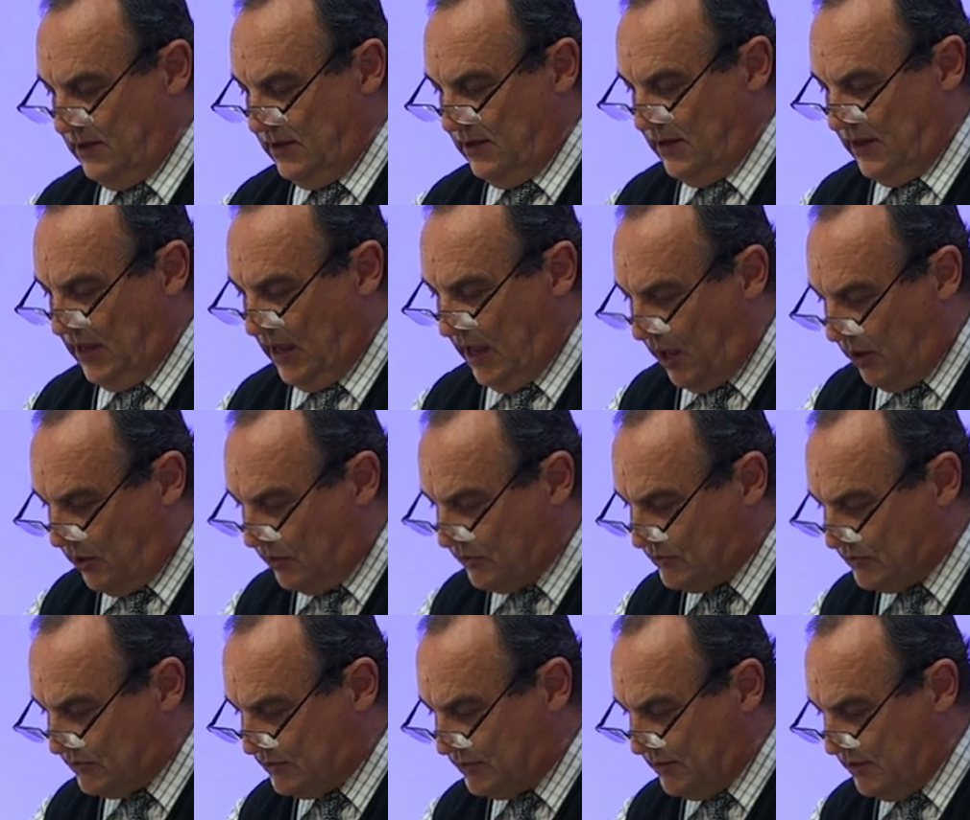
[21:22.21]

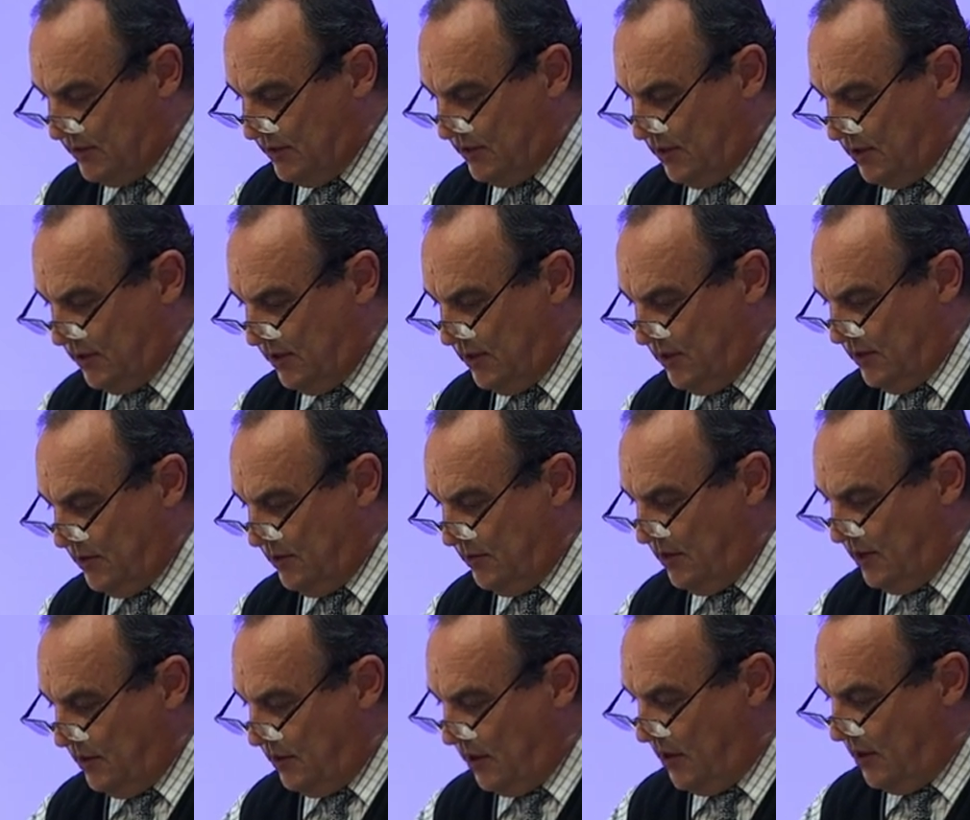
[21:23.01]
House,
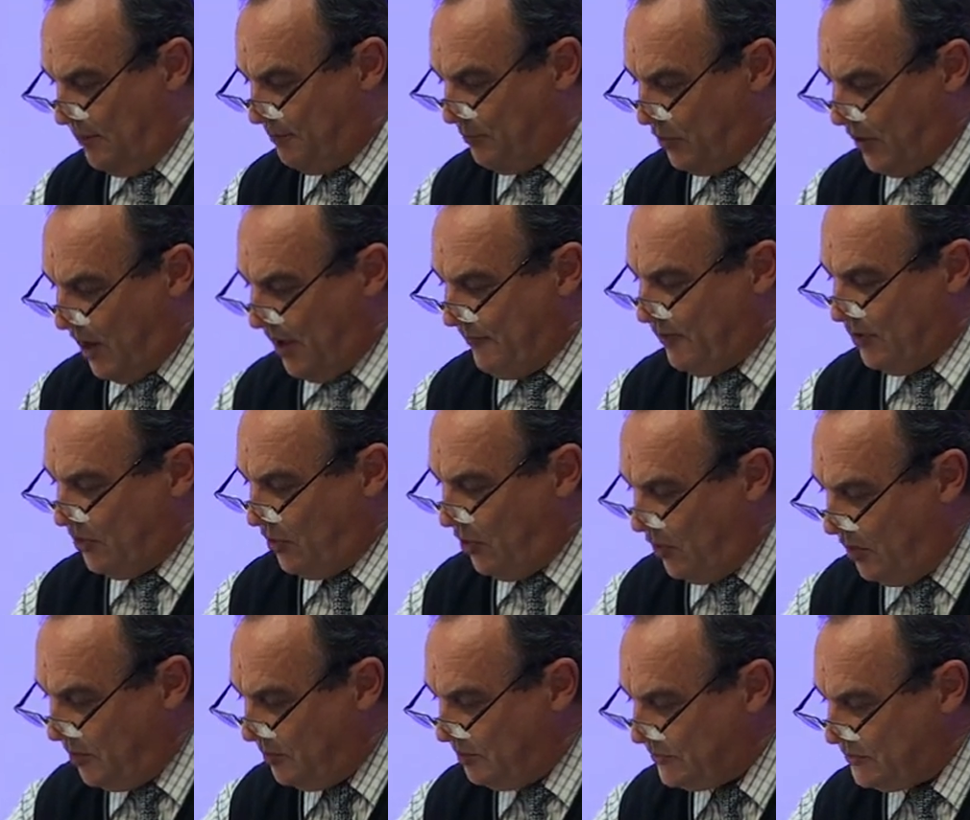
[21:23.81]
uh, private
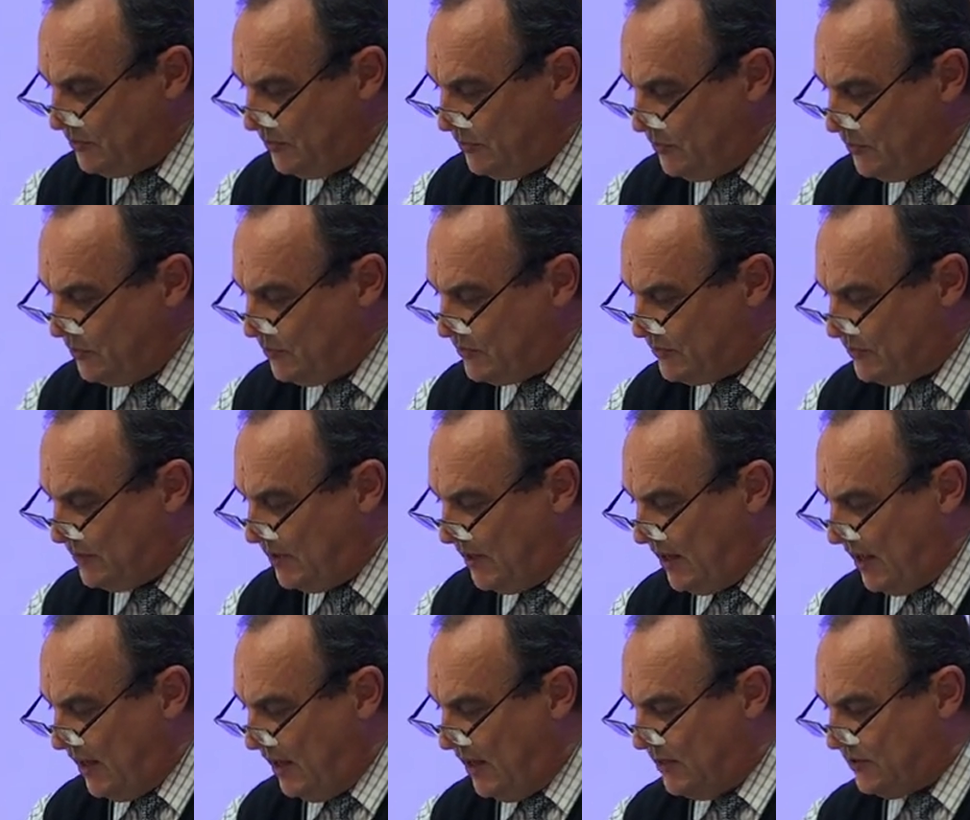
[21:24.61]
homes used
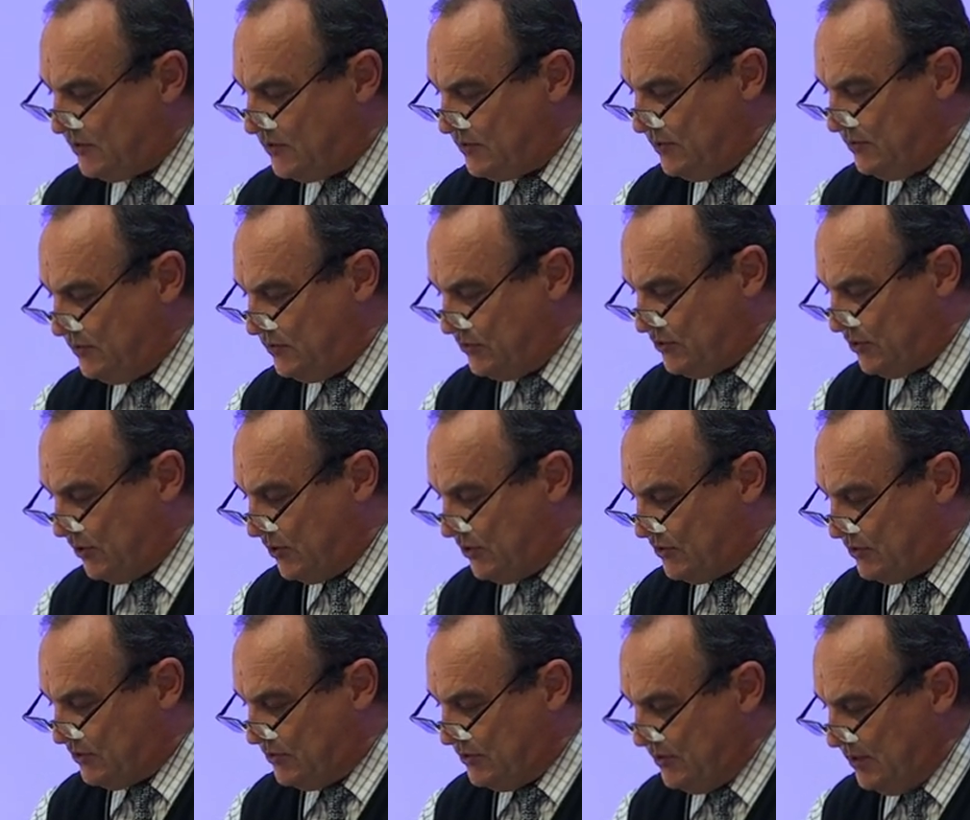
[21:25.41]
as
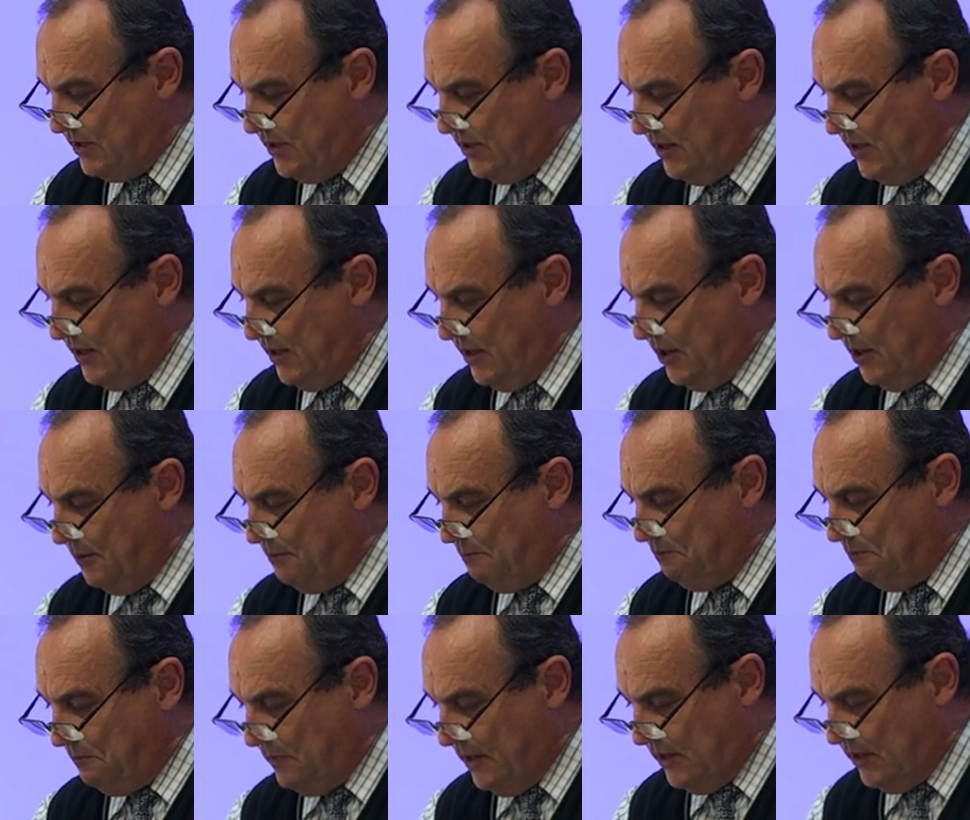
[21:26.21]
church
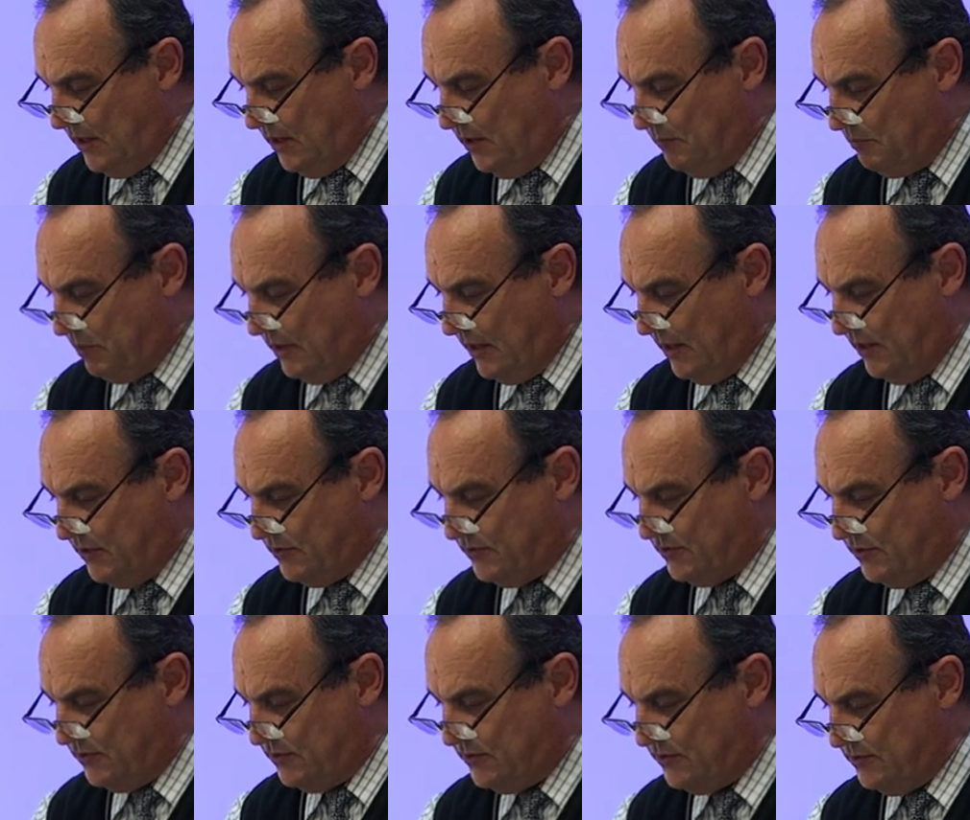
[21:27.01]
meeting
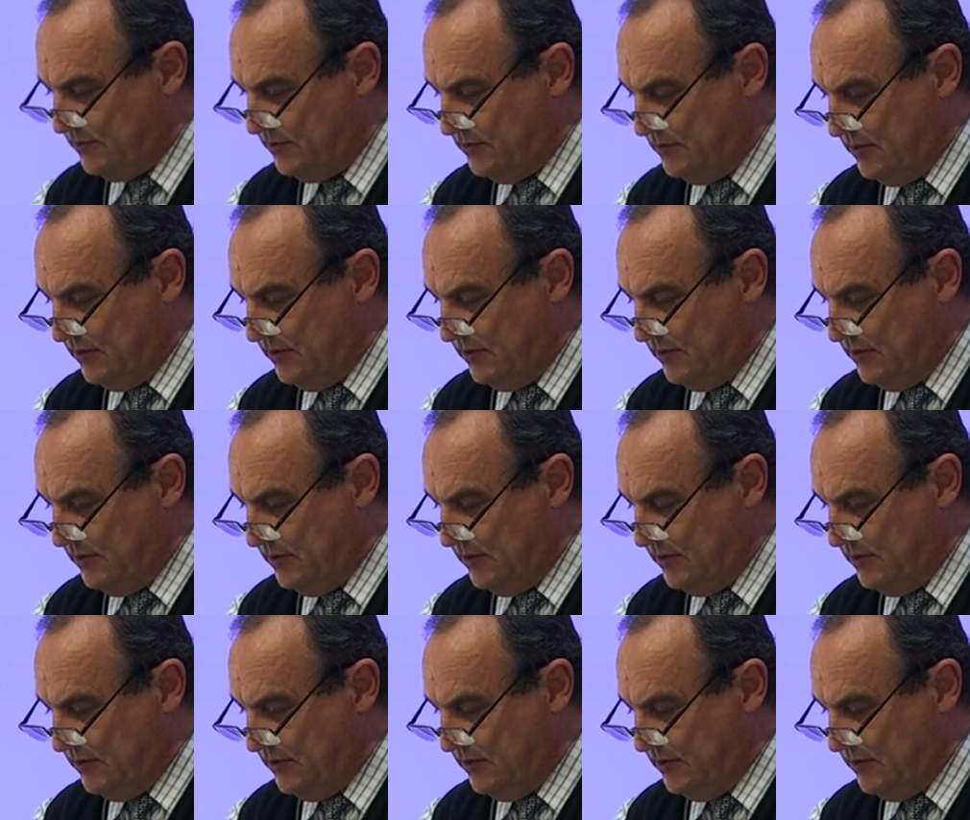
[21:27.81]
places.